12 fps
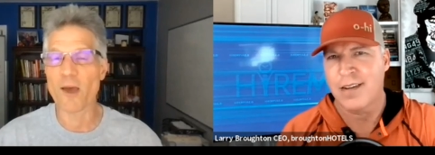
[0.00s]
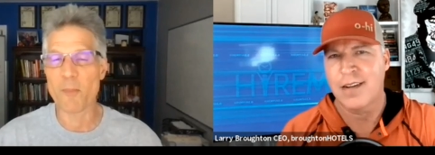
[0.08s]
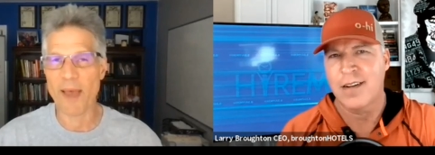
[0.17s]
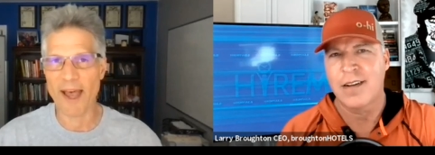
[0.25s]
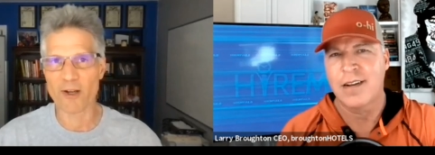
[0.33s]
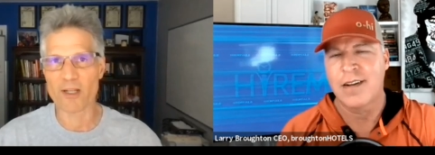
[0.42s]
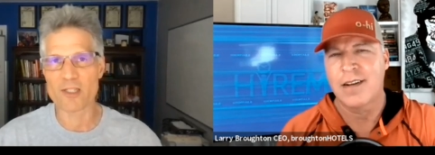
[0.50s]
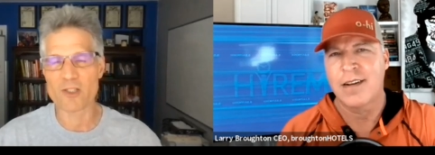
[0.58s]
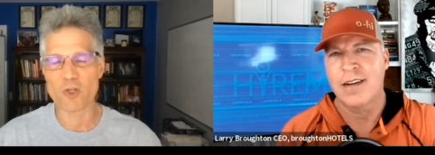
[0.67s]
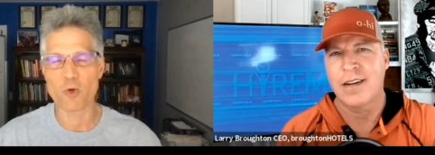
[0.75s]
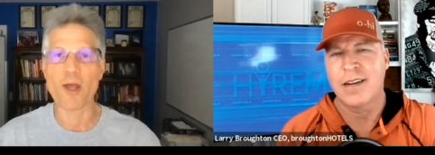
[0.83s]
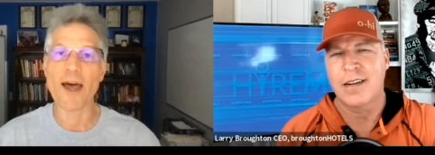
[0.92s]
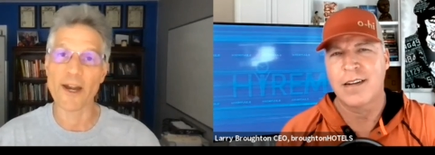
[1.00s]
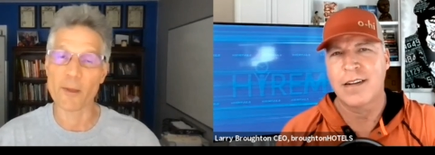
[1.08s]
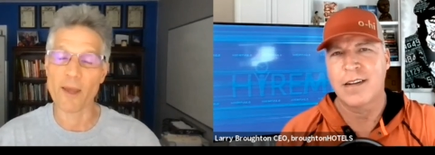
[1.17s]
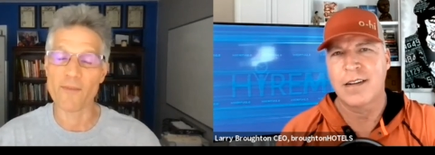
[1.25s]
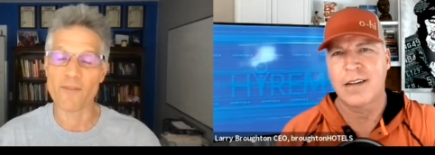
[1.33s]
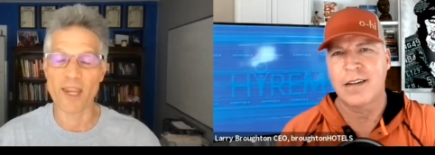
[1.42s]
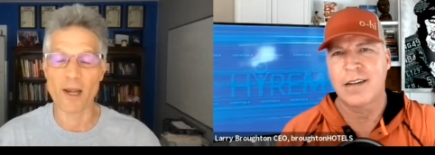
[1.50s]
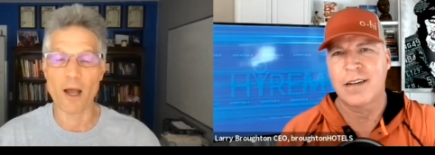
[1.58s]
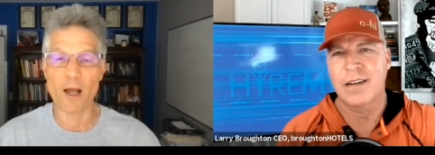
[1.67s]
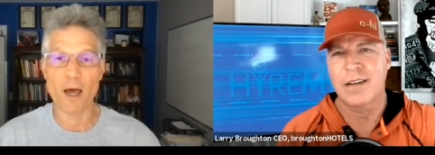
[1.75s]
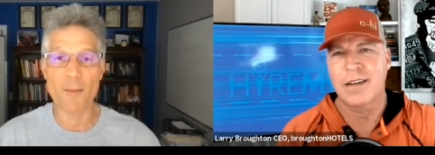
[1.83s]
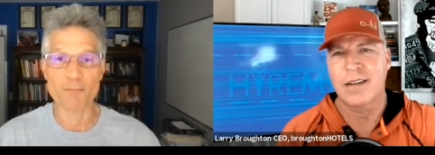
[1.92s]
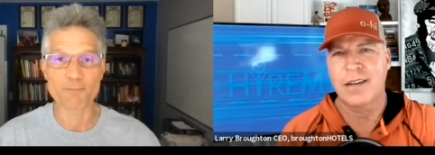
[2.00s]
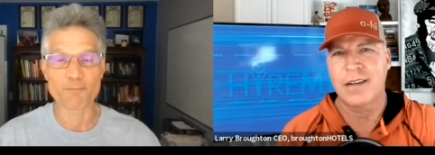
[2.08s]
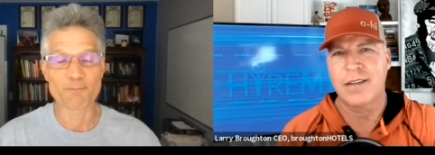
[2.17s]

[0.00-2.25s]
Speaker 1: about us, go to hire my V A dot com.